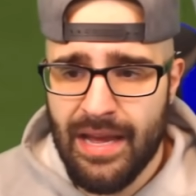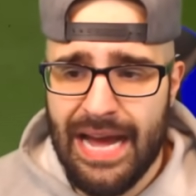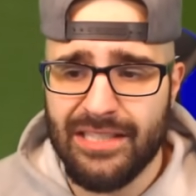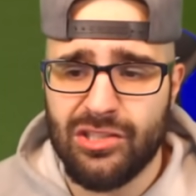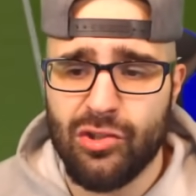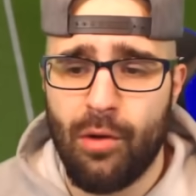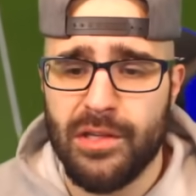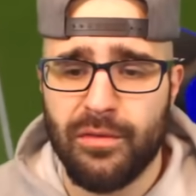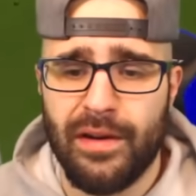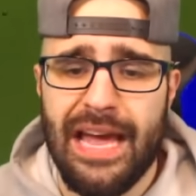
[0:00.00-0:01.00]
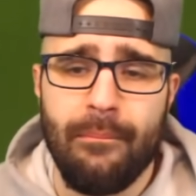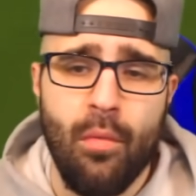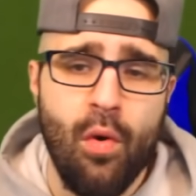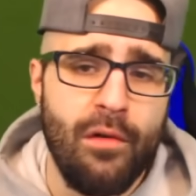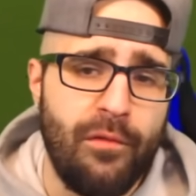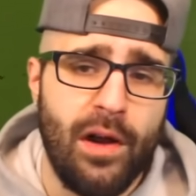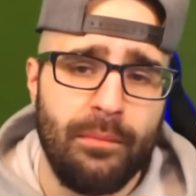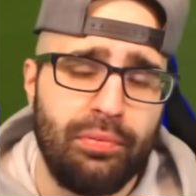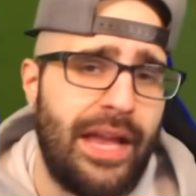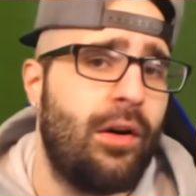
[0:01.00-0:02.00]
I had so much fun. I had more
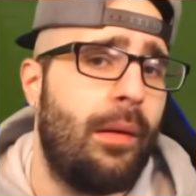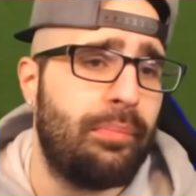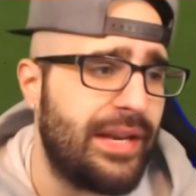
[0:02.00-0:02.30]
fun playing on